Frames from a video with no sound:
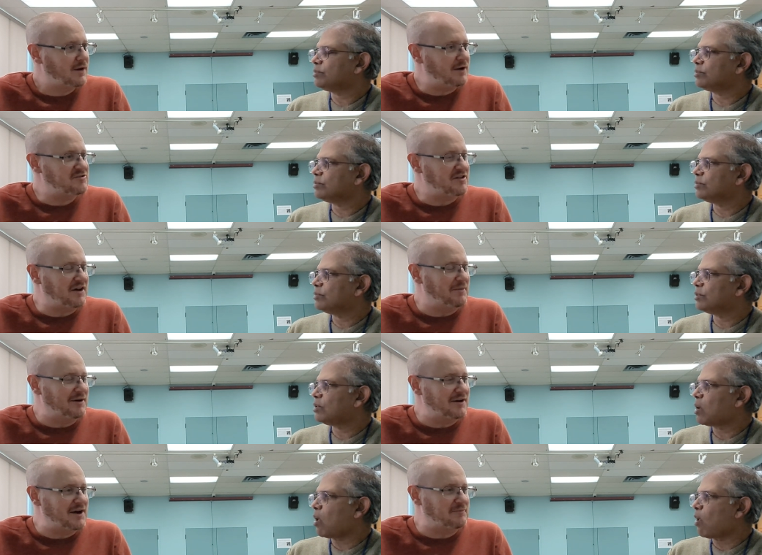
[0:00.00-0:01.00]
Speaker 1: I was thinking
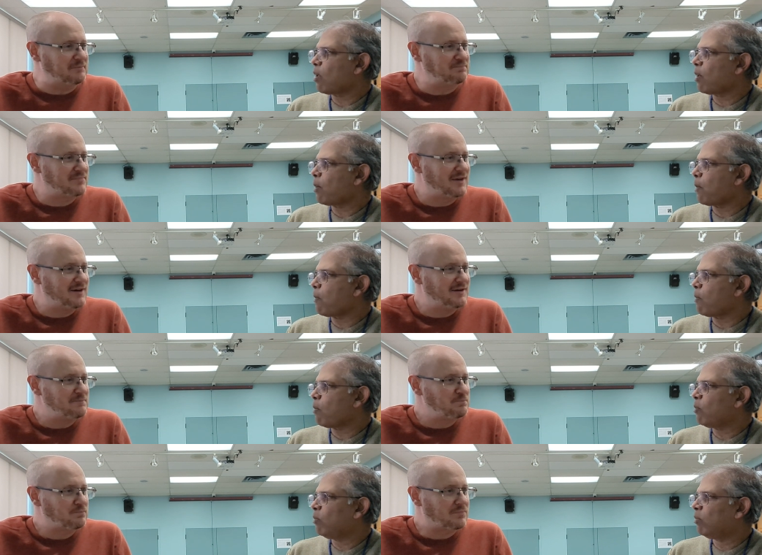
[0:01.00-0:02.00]
about like,
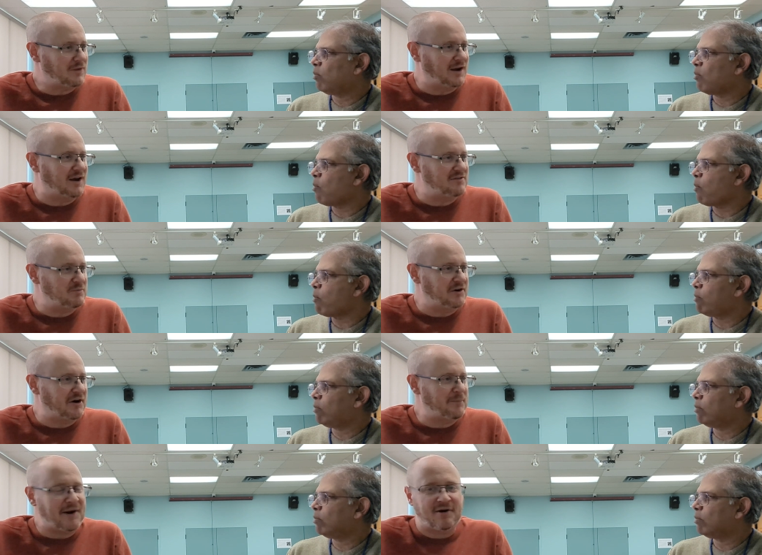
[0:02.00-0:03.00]
like a, when you're
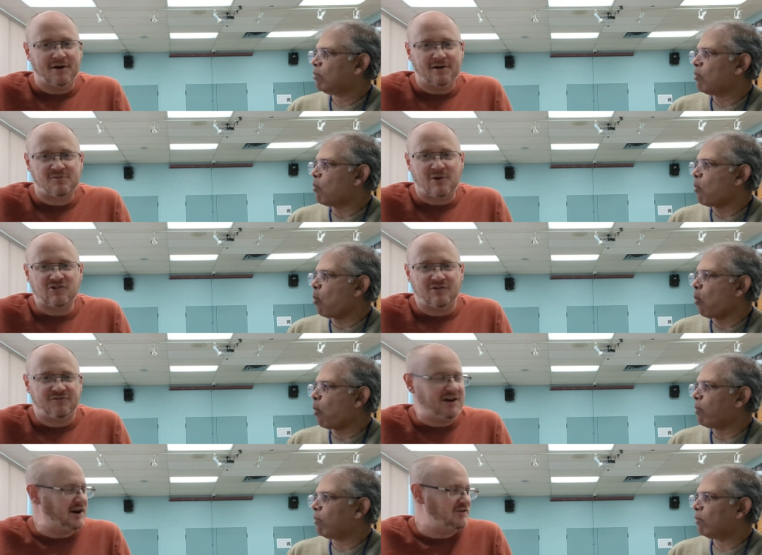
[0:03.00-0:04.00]
a parent, especially of
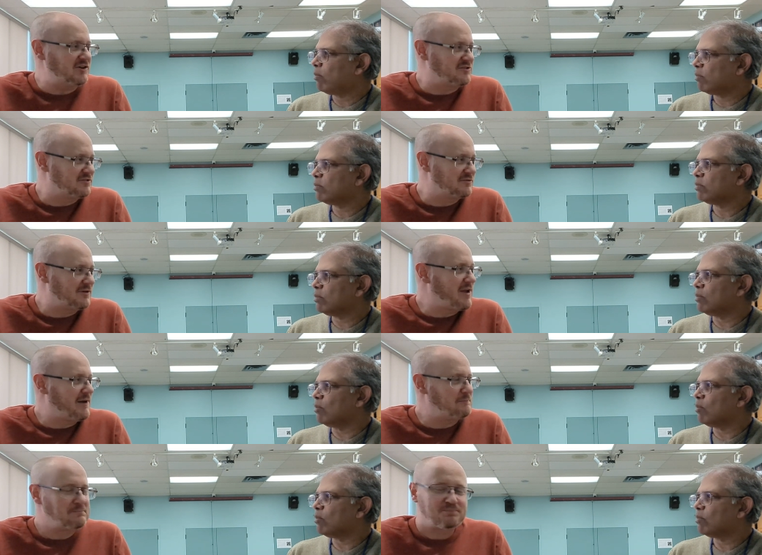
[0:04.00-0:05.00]
teenagers,
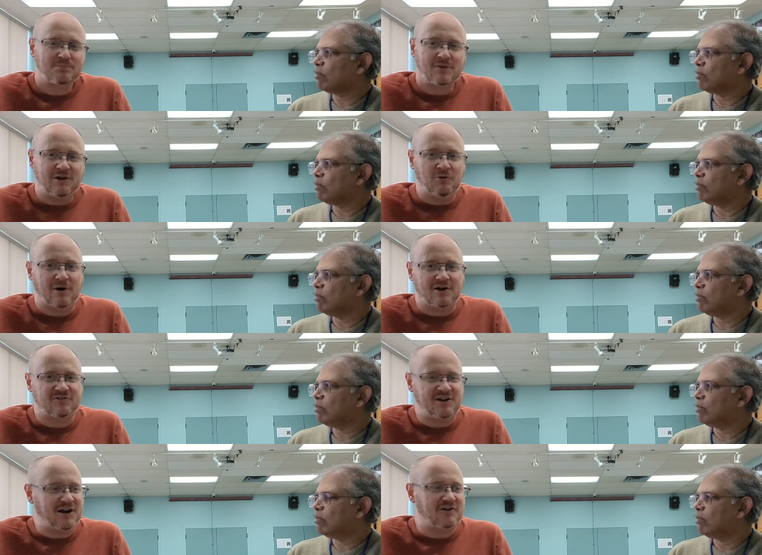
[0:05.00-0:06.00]
mm-hmm. you want your
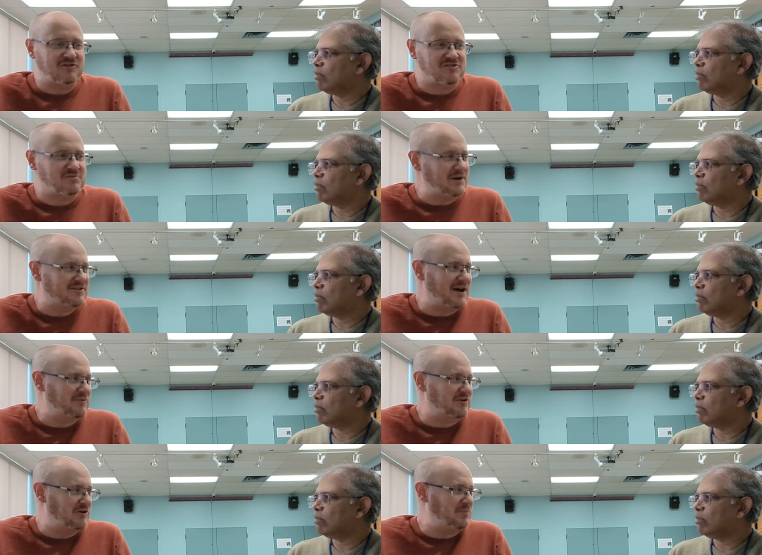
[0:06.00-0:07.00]
teenagers to spend time
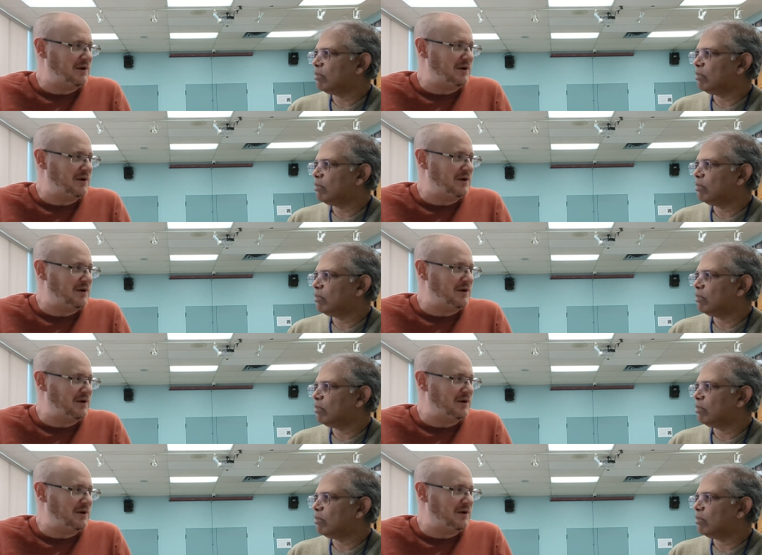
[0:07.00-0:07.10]
with good